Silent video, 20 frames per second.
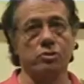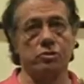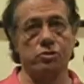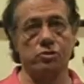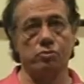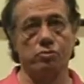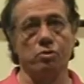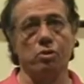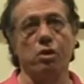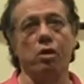are
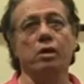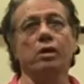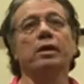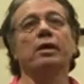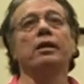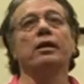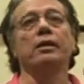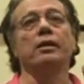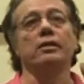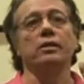strong,
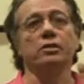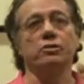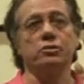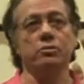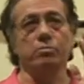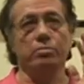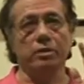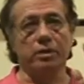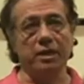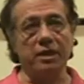that you
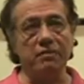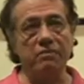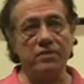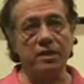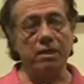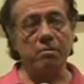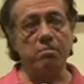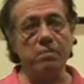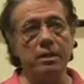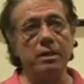believe
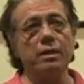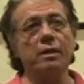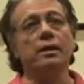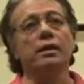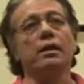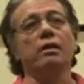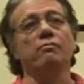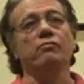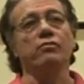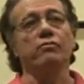them.
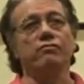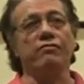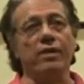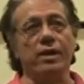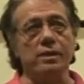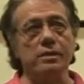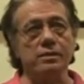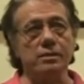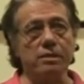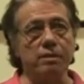If you
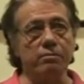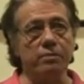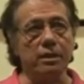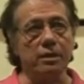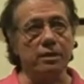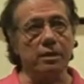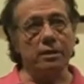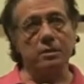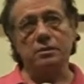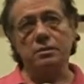find something
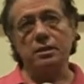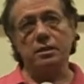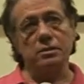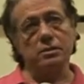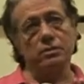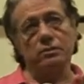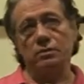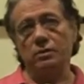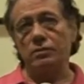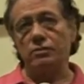that
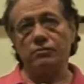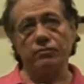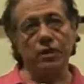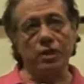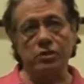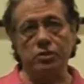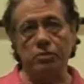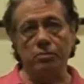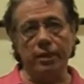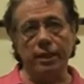isn't is
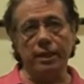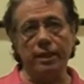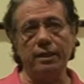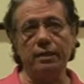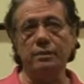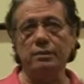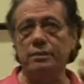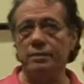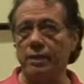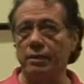
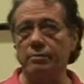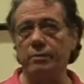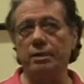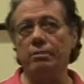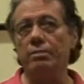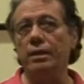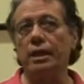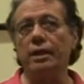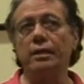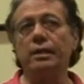fluctuating, tell me
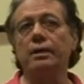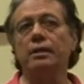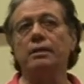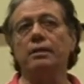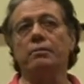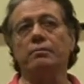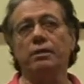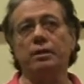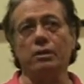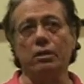about it.
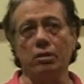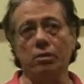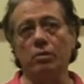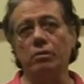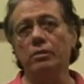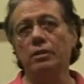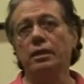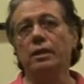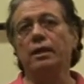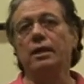Let me
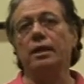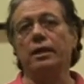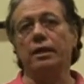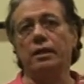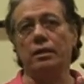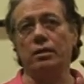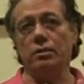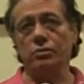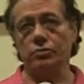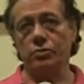know you know,